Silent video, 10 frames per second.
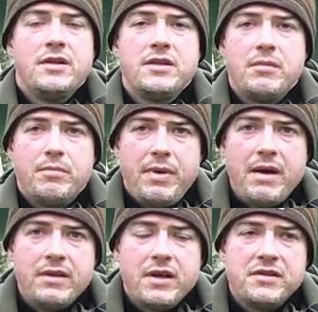So
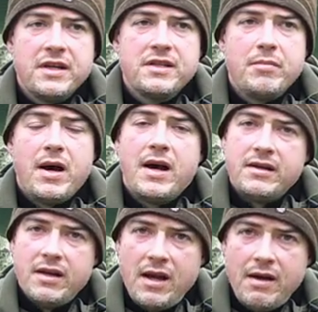bearing those things in
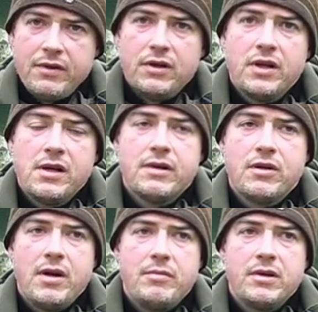mind, have a look at your
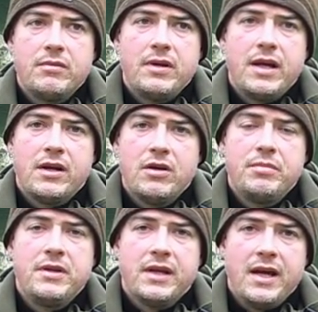equipment. It
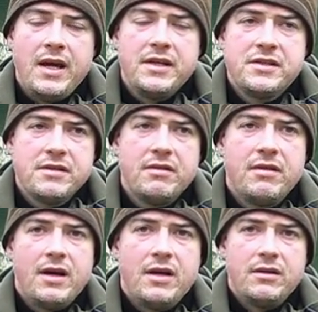could be the case
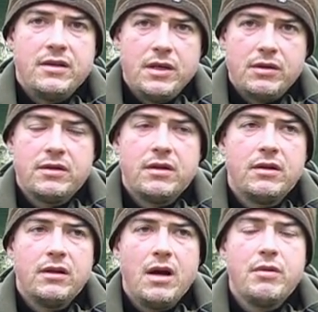that you can
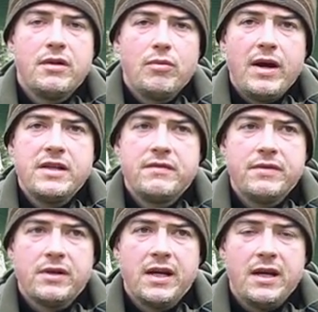lower the weight
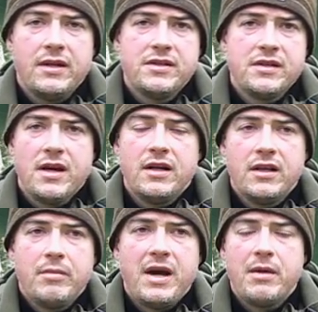of your kit, and
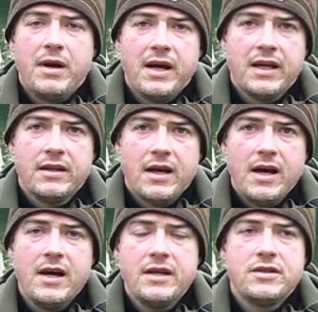certainly the backpacking
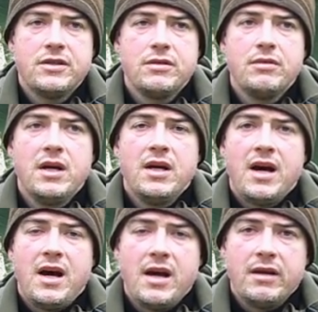that I do,
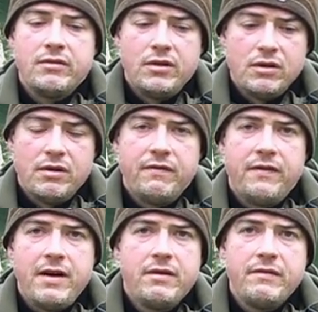I look
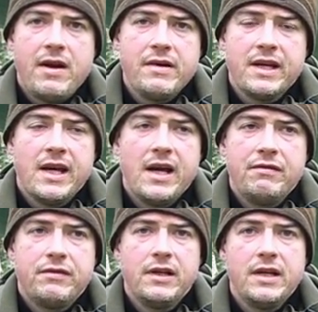very, very
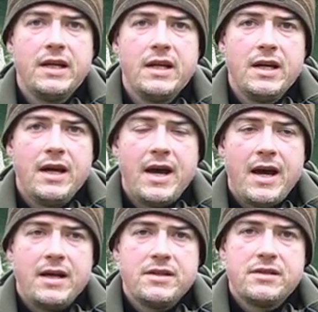carefully
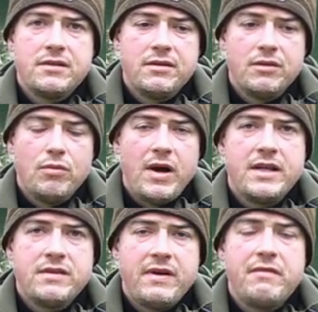at the
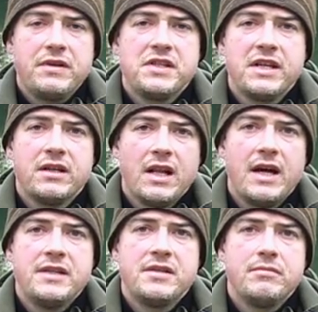weight of every single
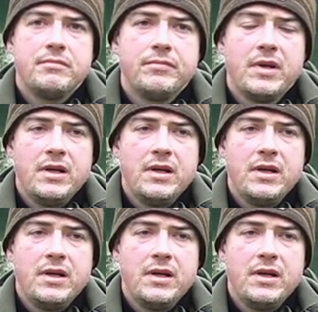item.